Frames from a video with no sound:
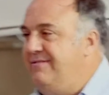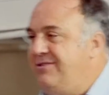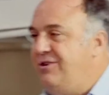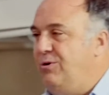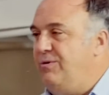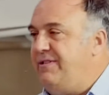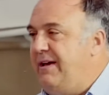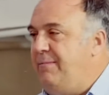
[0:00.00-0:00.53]
You
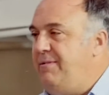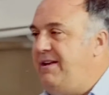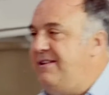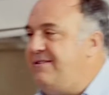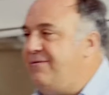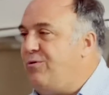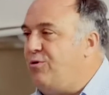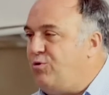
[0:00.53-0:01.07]
know what that
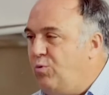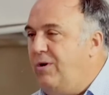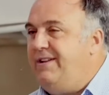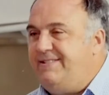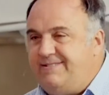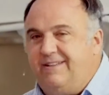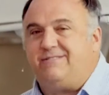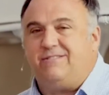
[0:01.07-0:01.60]
means? If there are
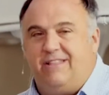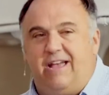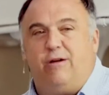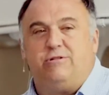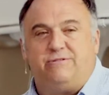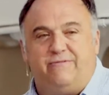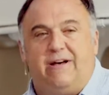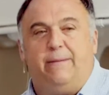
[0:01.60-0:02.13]
26
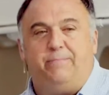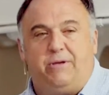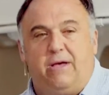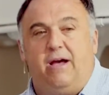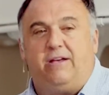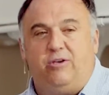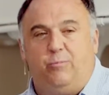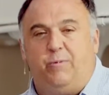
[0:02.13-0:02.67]
layers of
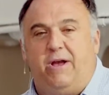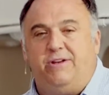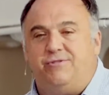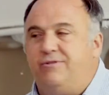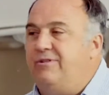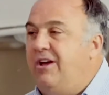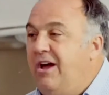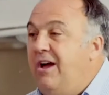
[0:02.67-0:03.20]

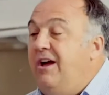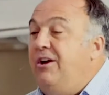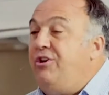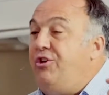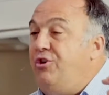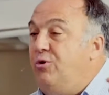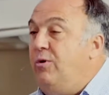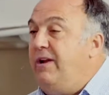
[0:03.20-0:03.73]
occupation,
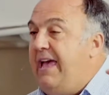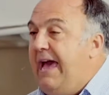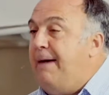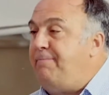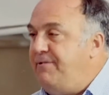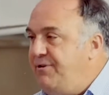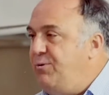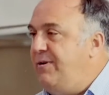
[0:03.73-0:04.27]
you know what
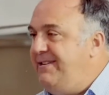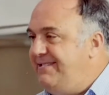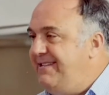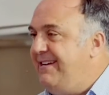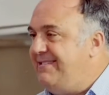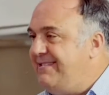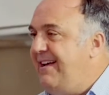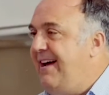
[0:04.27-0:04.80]
happened
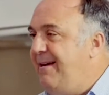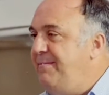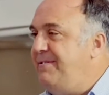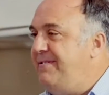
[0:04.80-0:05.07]
26 times?